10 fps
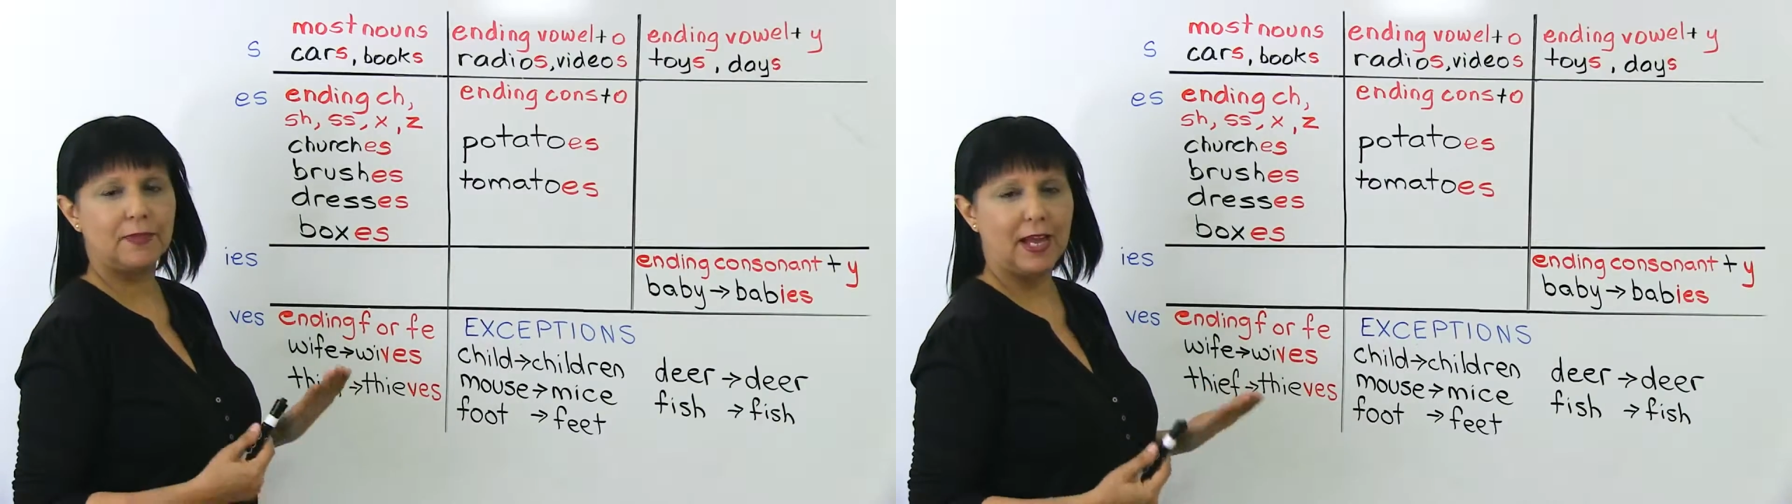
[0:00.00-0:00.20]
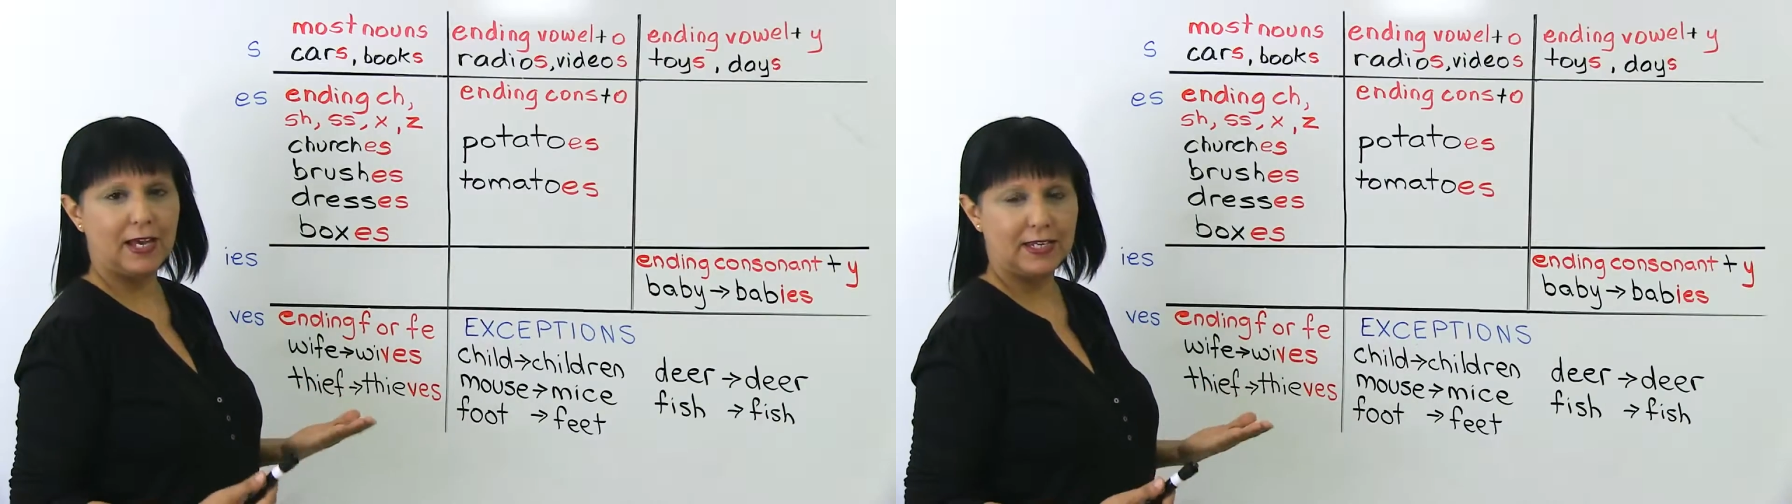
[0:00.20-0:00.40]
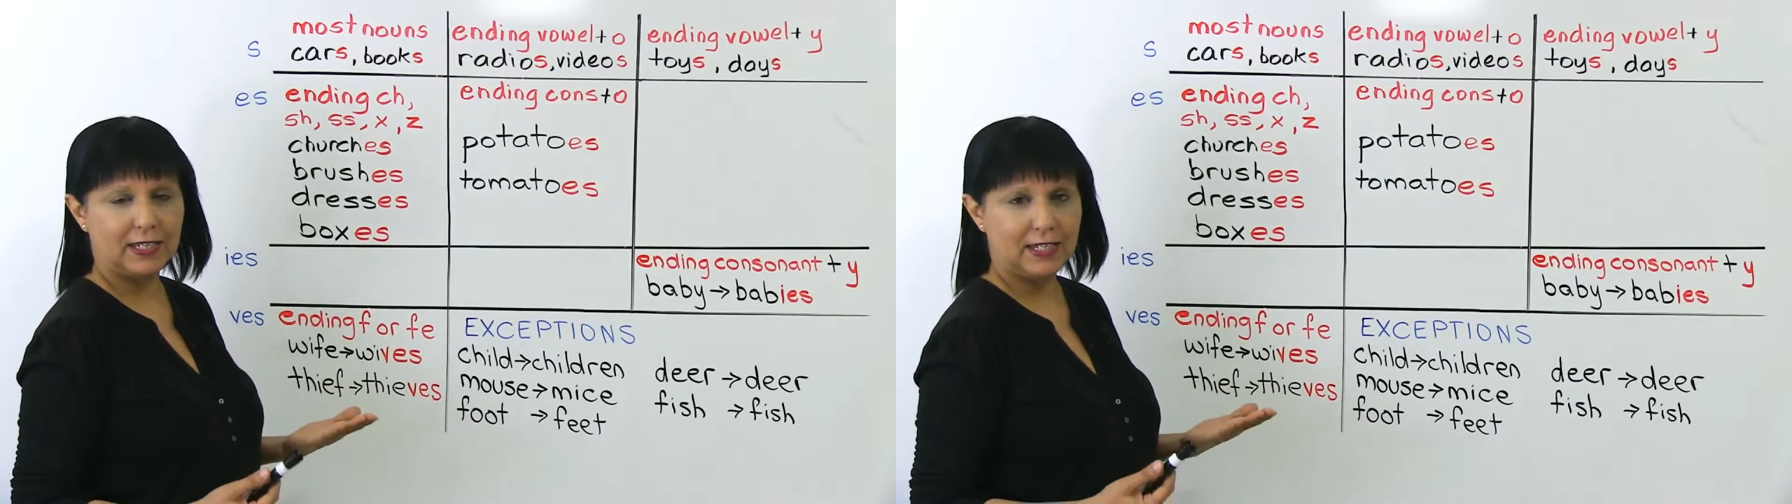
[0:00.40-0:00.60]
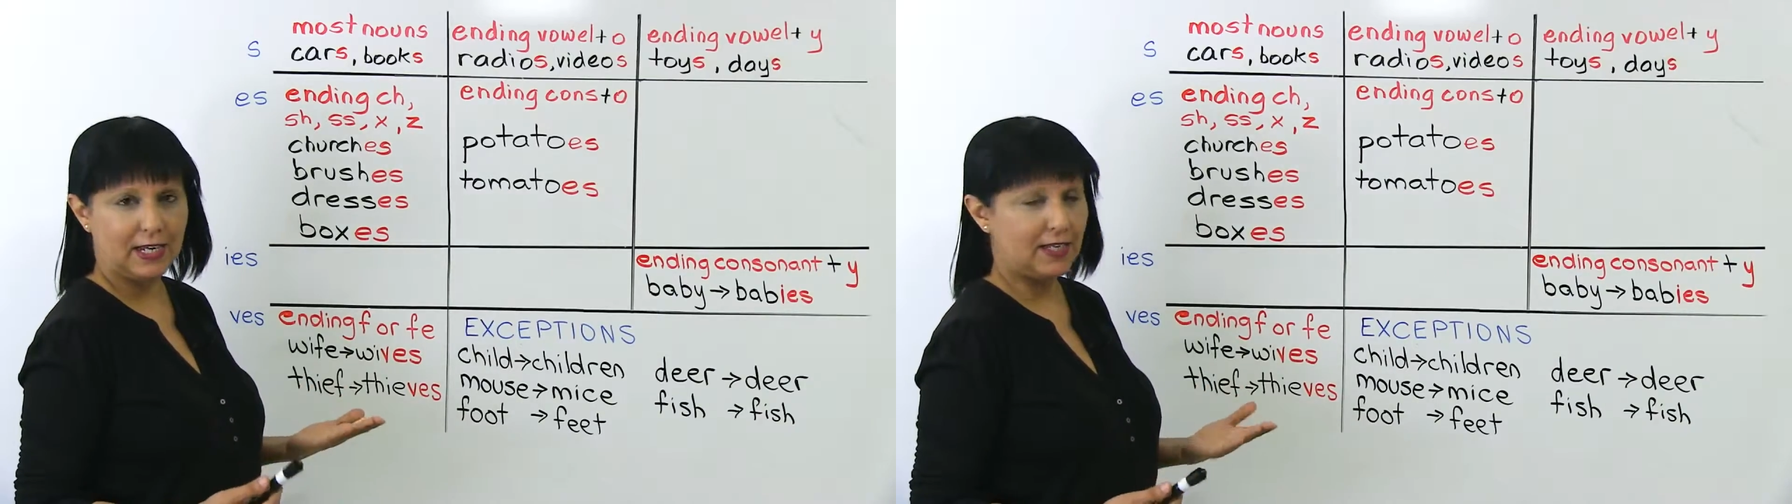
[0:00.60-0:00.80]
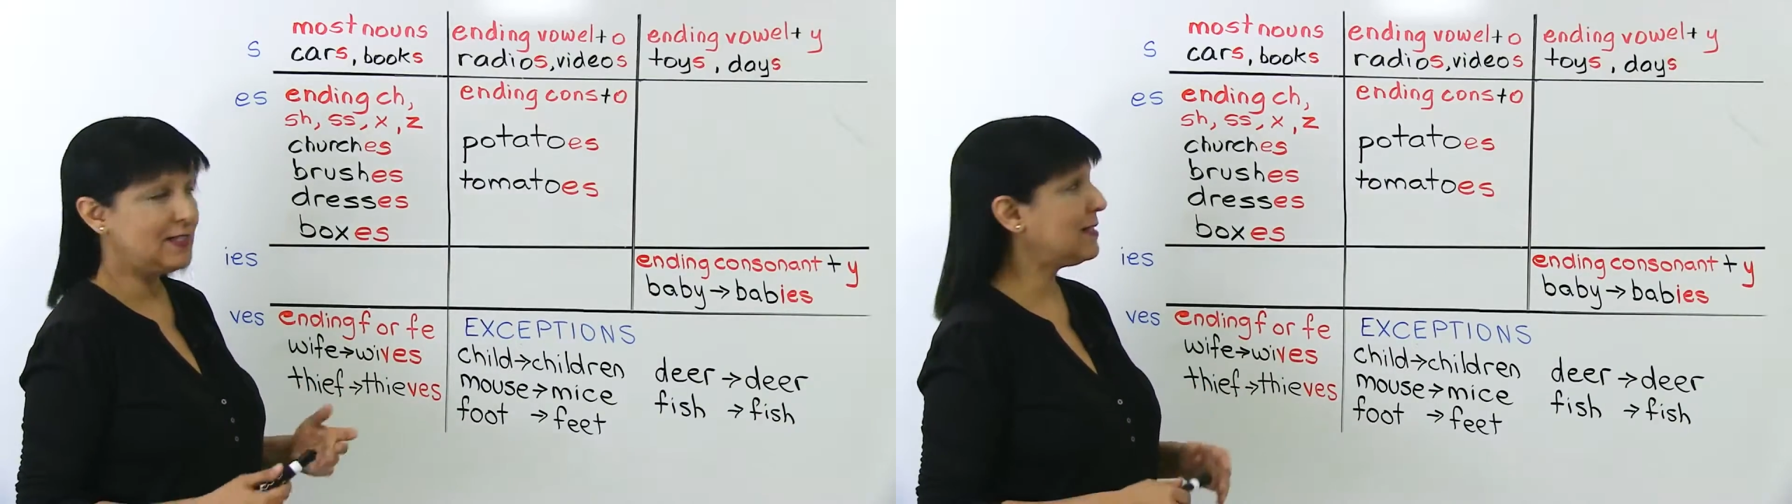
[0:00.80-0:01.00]
adding an
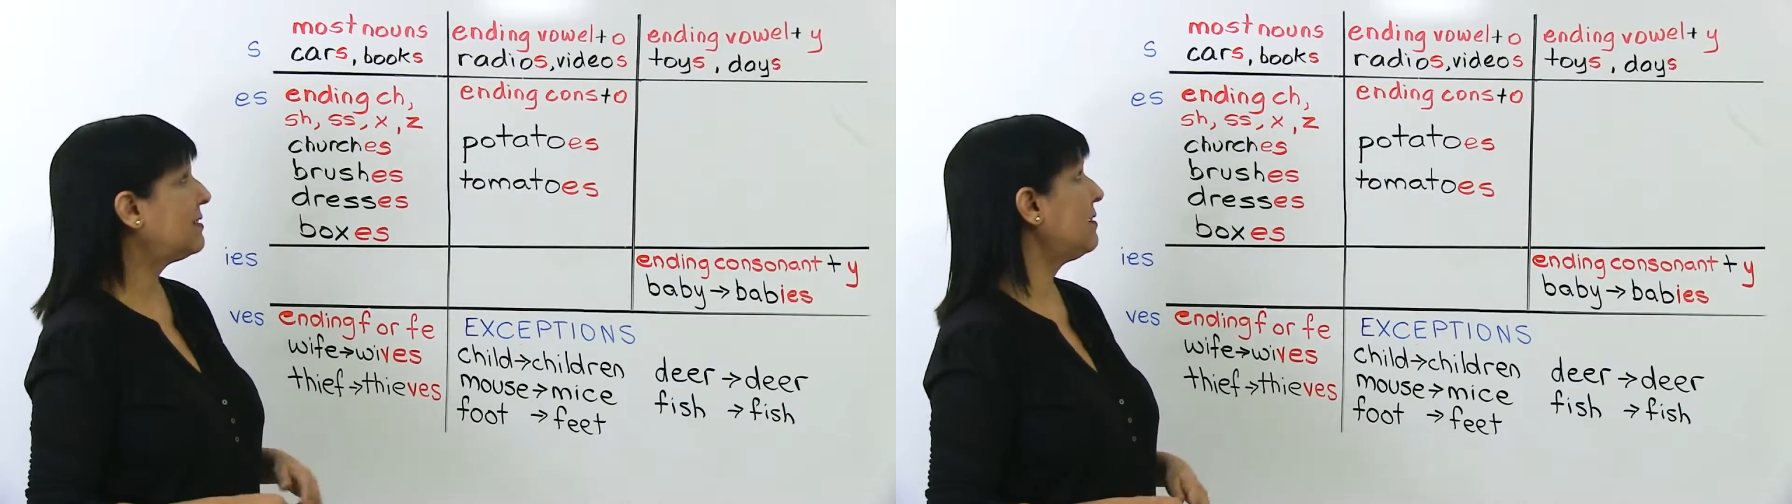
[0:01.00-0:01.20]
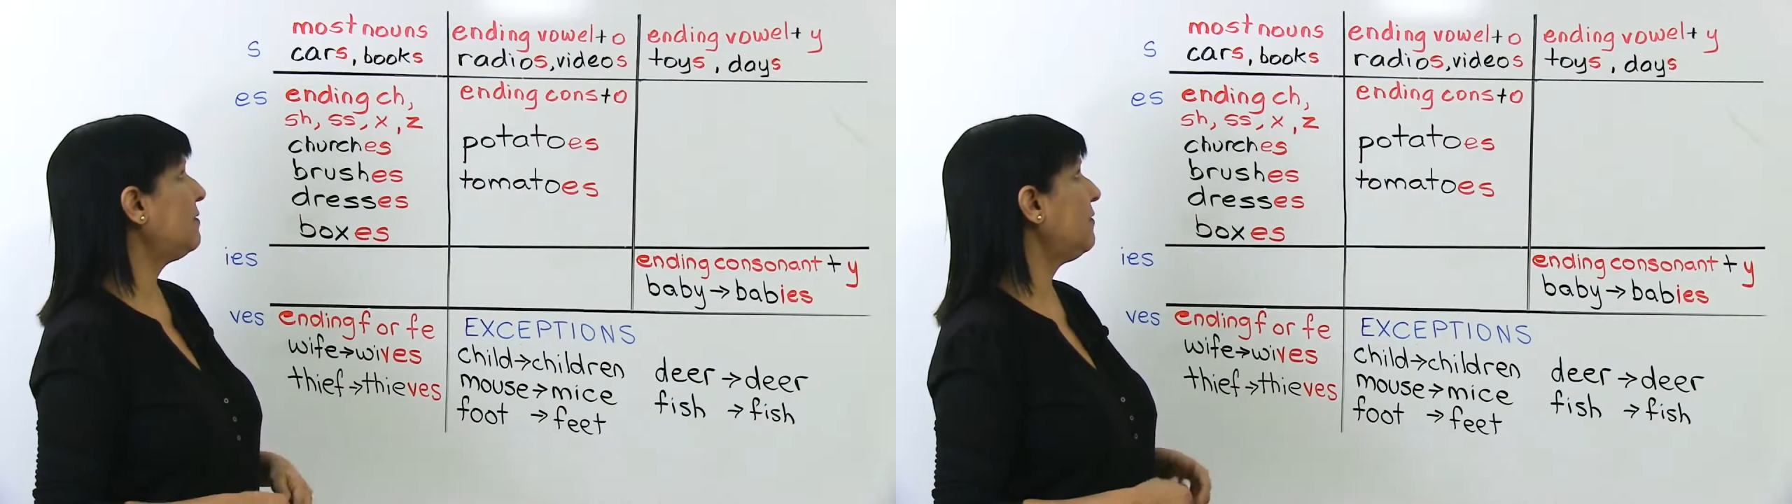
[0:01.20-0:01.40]
S,